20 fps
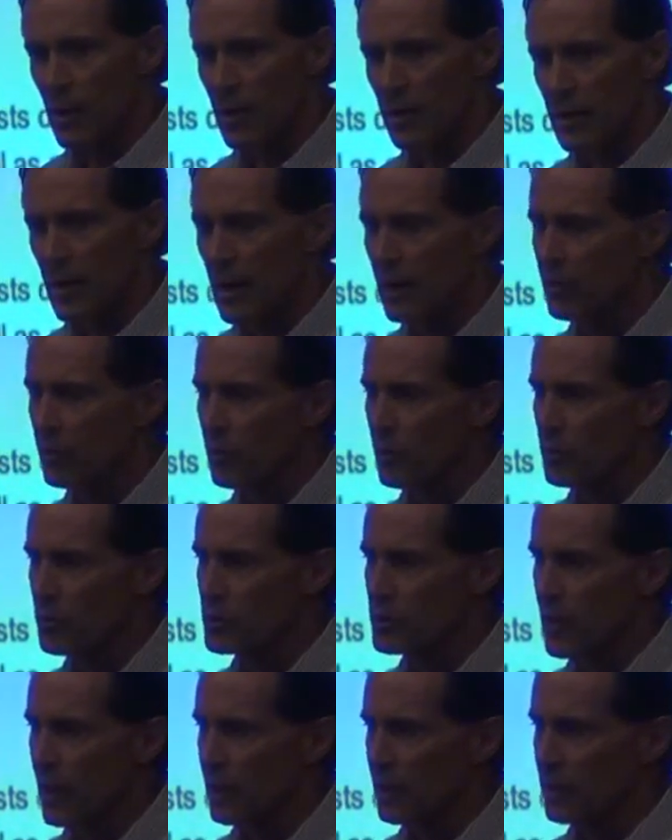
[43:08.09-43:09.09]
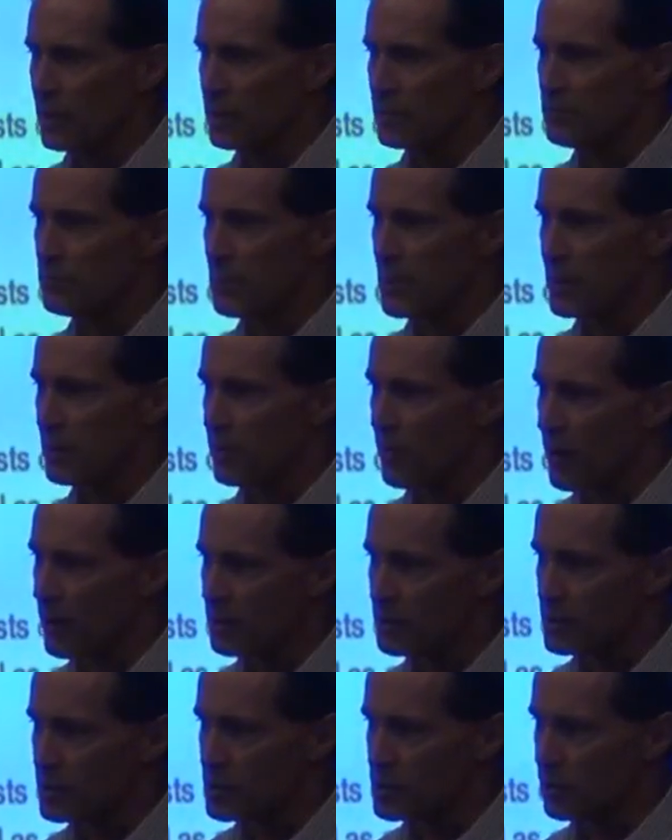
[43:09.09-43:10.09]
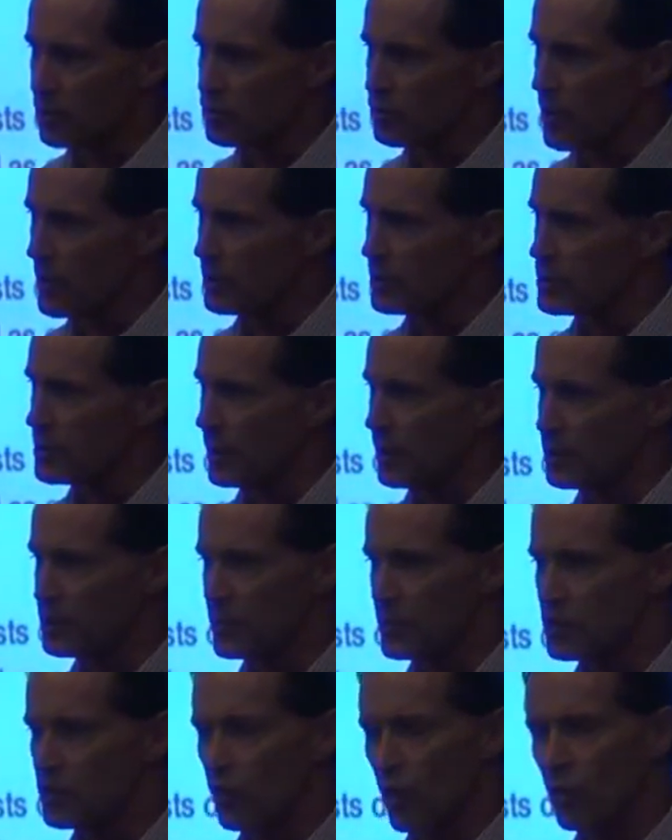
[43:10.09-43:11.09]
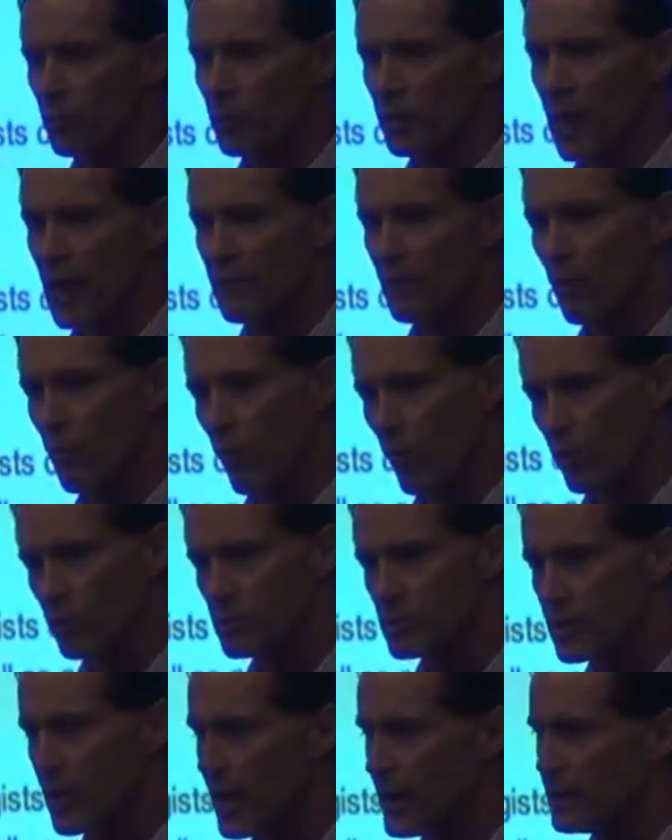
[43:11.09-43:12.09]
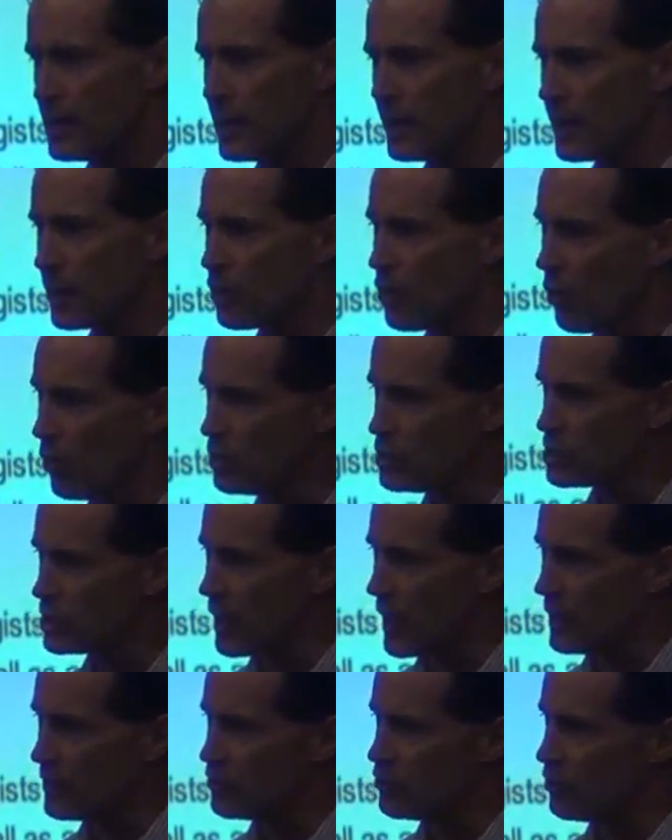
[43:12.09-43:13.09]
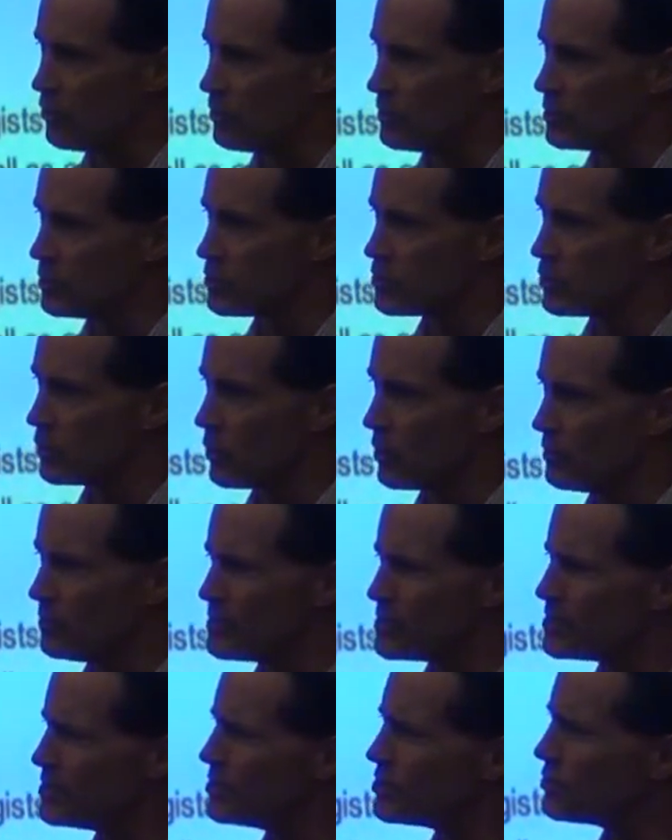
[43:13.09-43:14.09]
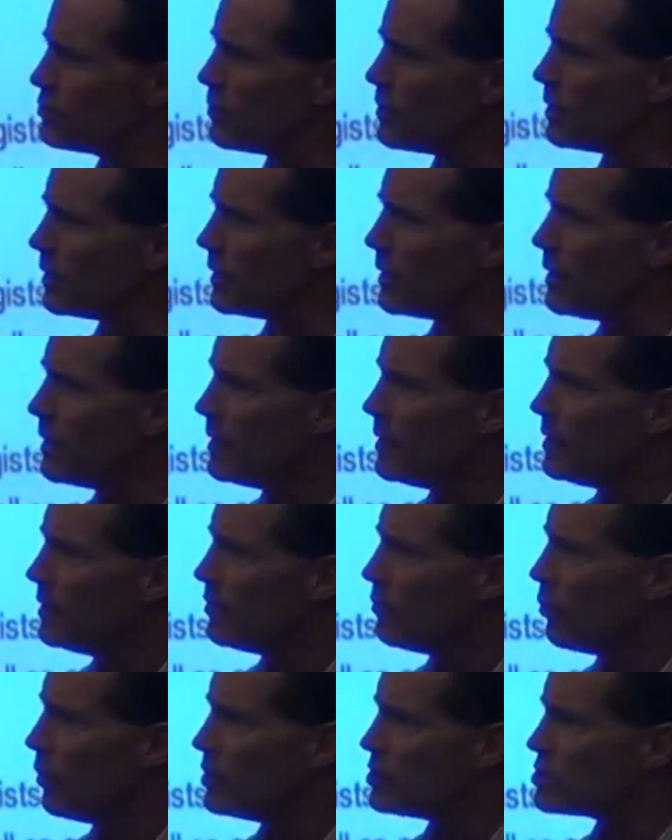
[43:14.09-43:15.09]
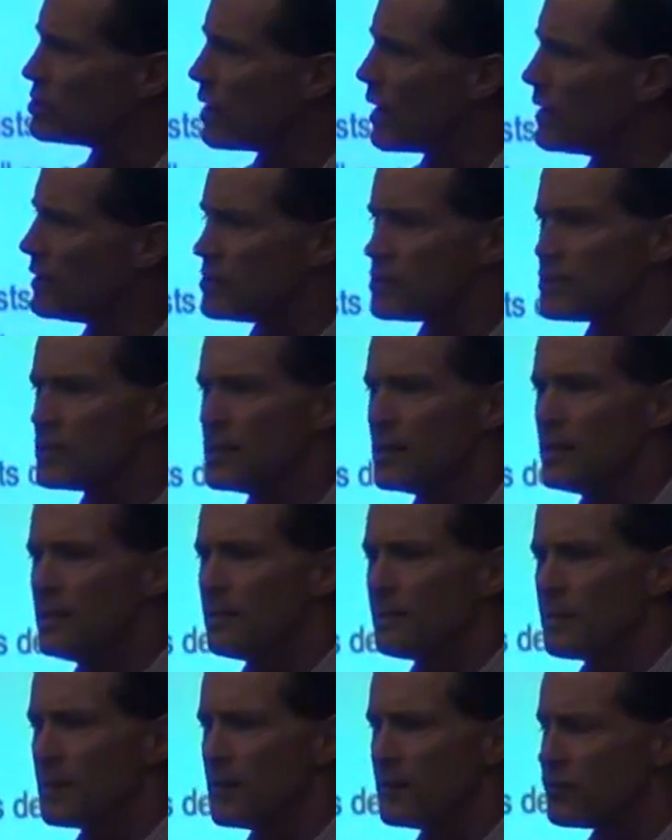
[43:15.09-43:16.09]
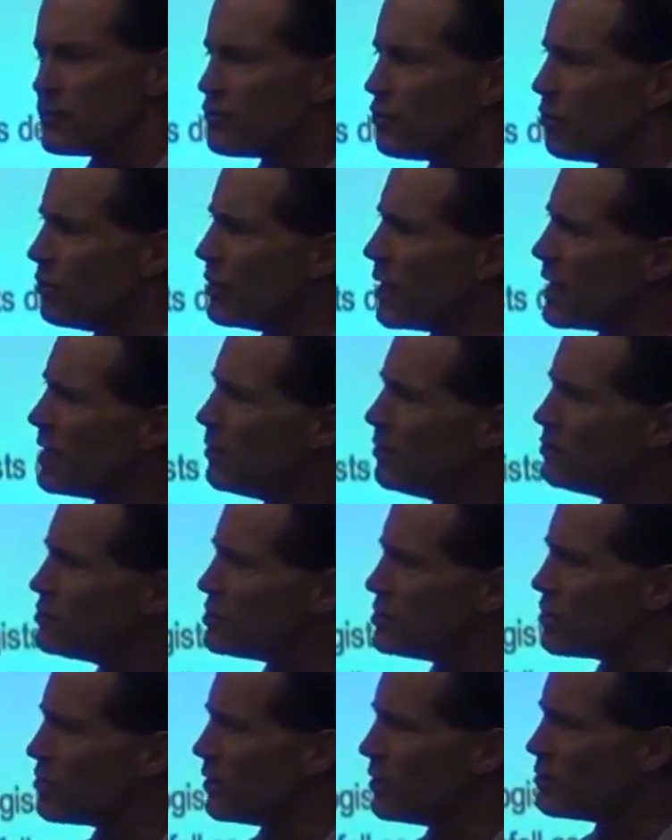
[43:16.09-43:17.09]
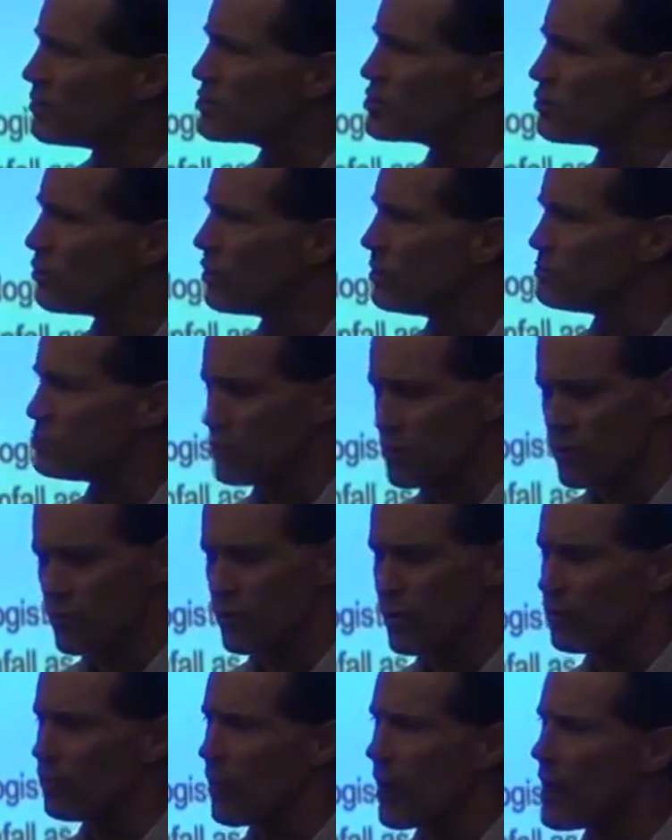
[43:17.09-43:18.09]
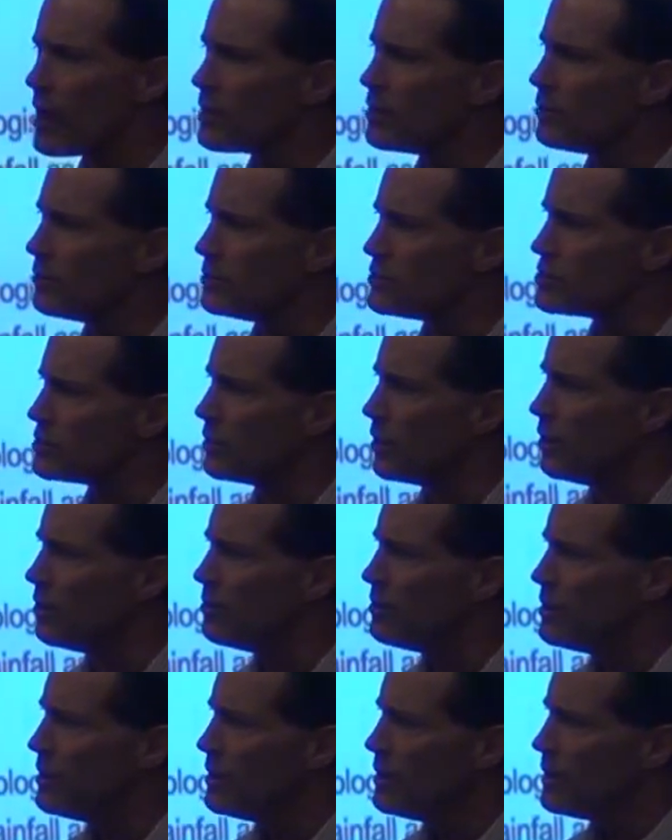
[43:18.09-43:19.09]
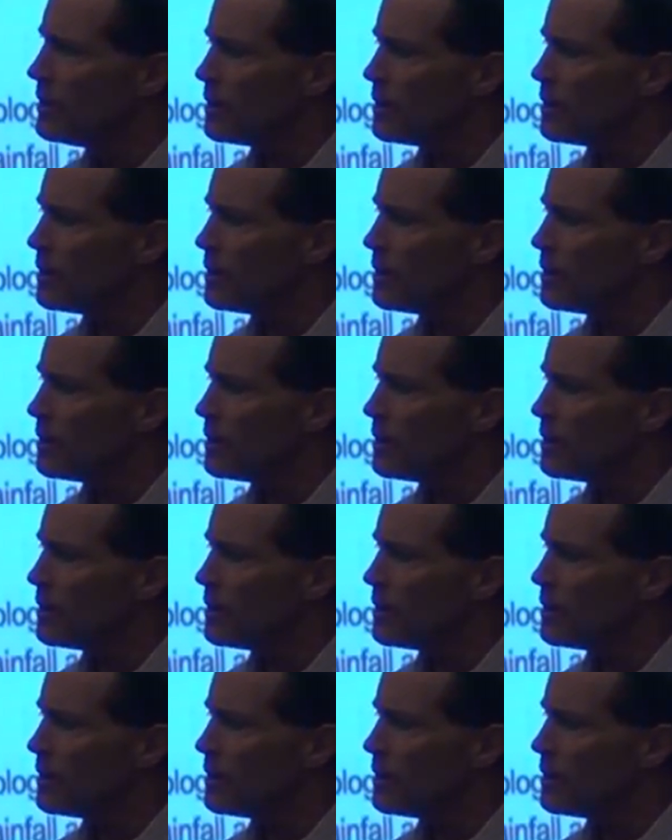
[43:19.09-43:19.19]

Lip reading: And now the Weather Channel meteorologists are trying to tell us that it's normal to have a warm side and a cold side to a winter storm. Since when? One side is tornadoes and thunderstorms. You throw a rock, you're in snow.